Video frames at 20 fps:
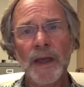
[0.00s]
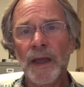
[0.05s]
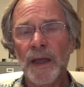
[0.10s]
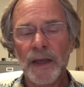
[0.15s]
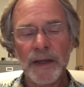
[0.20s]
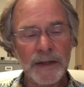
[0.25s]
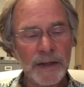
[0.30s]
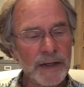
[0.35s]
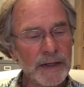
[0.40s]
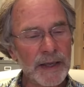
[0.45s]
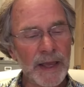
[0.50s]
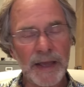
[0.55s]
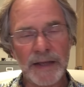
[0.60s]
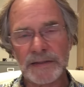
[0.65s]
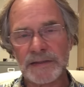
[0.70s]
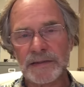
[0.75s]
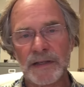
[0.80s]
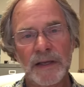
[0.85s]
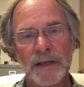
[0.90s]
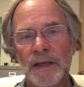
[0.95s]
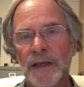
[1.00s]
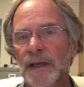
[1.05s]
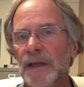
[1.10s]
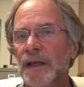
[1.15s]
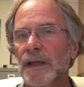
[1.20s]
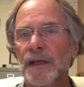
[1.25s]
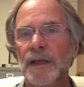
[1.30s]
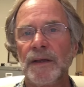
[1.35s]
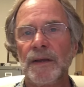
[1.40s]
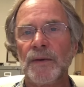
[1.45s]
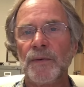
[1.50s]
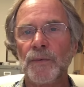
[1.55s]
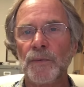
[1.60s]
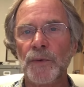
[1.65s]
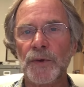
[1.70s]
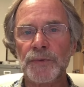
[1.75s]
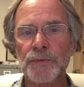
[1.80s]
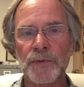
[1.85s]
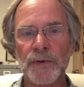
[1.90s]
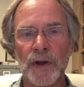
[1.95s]
In any case,
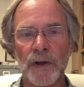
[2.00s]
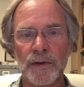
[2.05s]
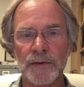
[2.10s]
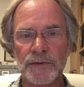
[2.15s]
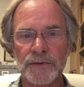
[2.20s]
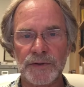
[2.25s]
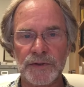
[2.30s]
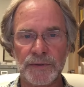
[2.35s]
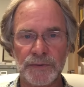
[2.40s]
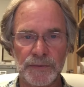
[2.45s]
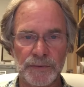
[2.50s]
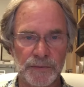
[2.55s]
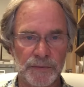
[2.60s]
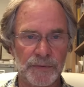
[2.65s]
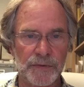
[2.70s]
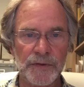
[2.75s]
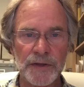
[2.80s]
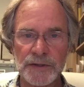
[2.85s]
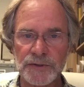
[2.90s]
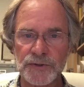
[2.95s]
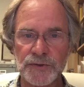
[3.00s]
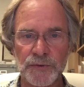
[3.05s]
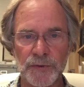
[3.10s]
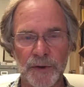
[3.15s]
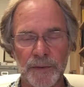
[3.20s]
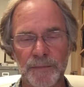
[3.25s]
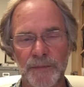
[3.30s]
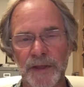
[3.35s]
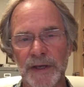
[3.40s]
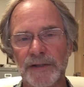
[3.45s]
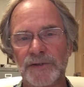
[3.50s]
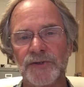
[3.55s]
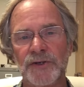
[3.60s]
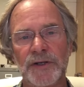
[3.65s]
with regard to this trip then,